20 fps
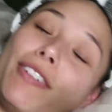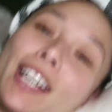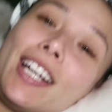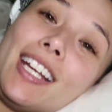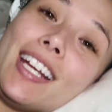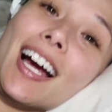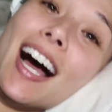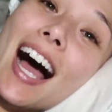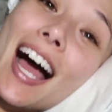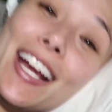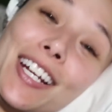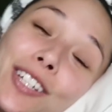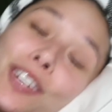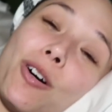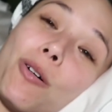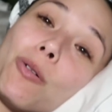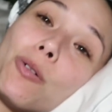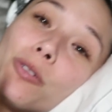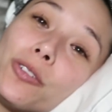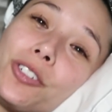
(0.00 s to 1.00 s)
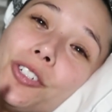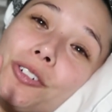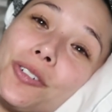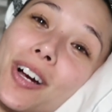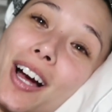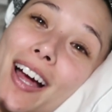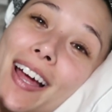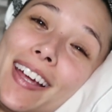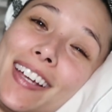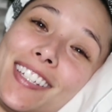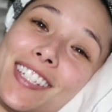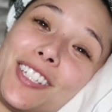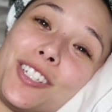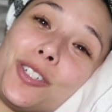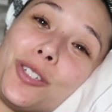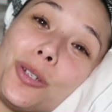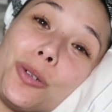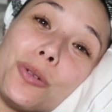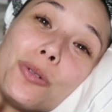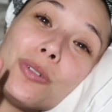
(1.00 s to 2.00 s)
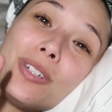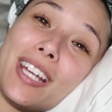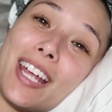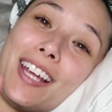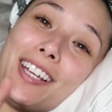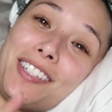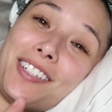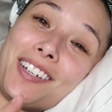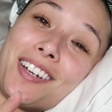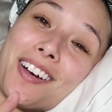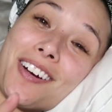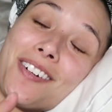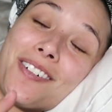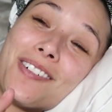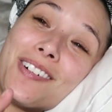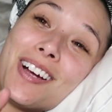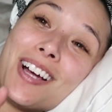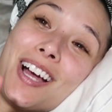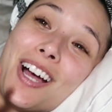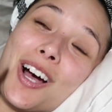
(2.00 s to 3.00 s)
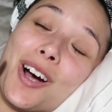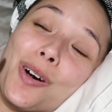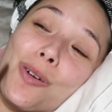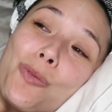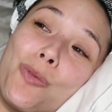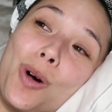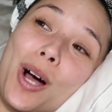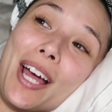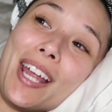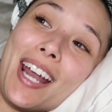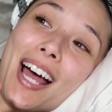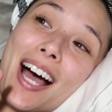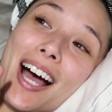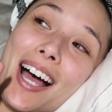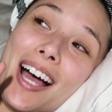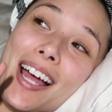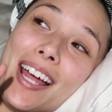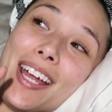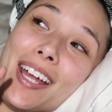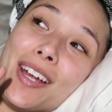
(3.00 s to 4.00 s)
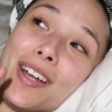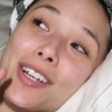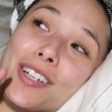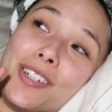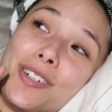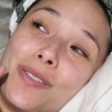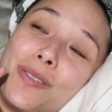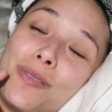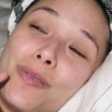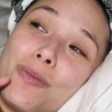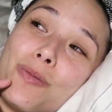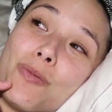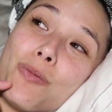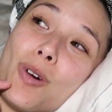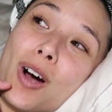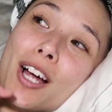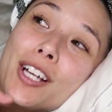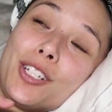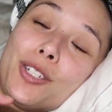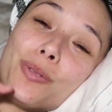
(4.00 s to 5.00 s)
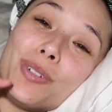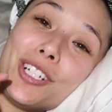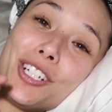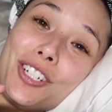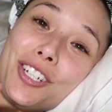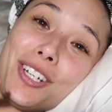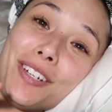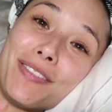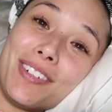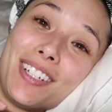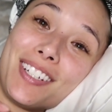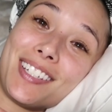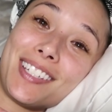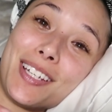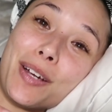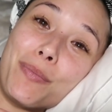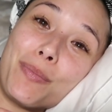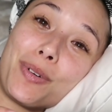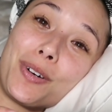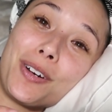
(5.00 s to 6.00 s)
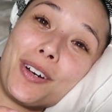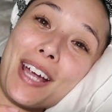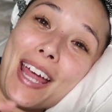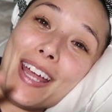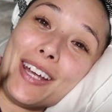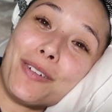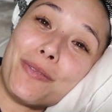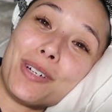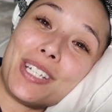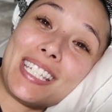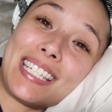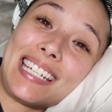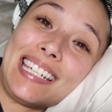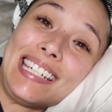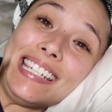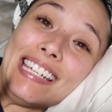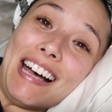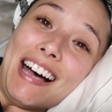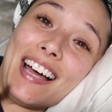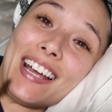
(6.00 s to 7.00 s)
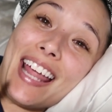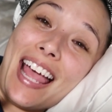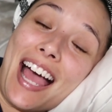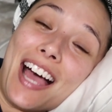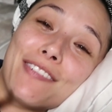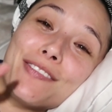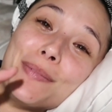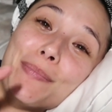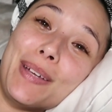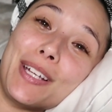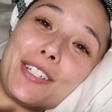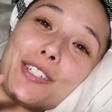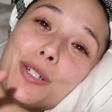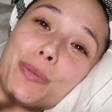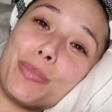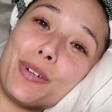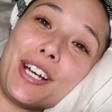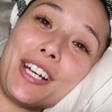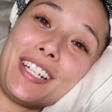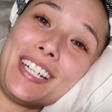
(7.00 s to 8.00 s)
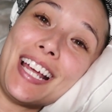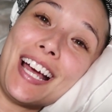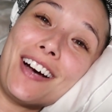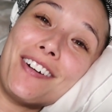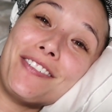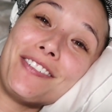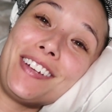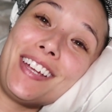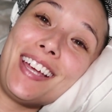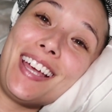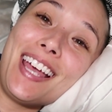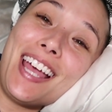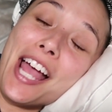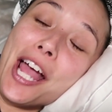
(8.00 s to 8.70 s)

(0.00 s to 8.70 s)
funny, I told you guys two days ago what I want to achieve in December, and it was to not have a mental breakdown.